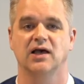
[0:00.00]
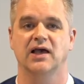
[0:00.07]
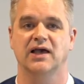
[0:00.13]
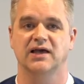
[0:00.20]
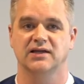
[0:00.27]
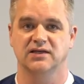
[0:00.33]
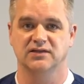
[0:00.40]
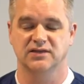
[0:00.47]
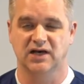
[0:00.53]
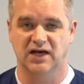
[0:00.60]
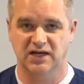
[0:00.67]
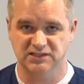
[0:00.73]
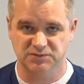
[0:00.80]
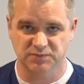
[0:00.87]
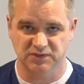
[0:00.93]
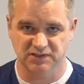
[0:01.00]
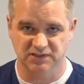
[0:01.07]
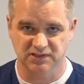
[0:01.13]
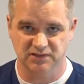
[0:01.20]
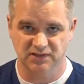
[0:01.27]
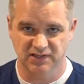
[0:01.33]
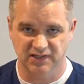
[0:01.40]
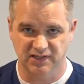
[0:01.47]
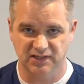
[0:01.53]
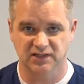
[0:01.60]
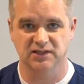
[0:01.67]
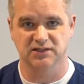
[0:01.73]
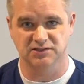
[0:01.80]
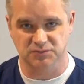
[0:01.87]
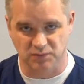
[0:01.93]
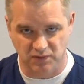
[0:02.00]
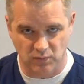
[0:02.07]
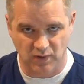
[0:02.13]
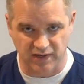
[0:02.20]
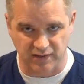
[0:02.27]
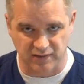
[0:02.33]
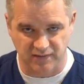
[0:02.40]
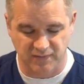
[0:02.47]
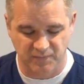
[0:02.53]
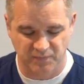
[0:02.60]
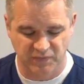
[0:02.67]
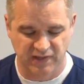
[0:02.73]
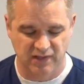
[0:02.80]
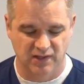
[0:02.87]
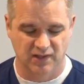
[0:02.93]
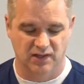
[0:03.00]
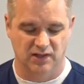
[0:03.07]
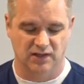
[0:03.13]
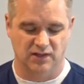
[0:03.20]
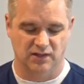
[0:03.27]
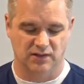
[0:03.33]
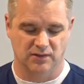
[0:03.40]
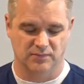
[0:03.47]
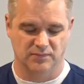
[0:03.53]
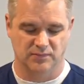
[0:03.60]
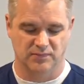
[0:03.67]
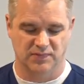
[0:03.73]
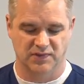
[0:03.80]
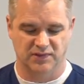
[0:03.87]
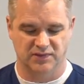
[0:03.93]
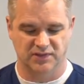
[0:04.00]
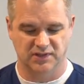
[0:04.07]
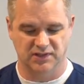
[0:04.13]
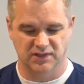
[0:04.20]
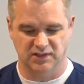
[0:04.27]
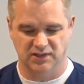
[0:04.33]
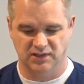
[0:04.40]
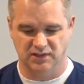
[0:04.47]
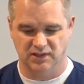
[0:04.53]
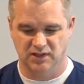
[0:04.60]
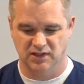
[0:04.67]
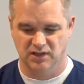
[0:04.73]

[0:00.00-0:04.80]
And in the hospital and clinic, it is required. The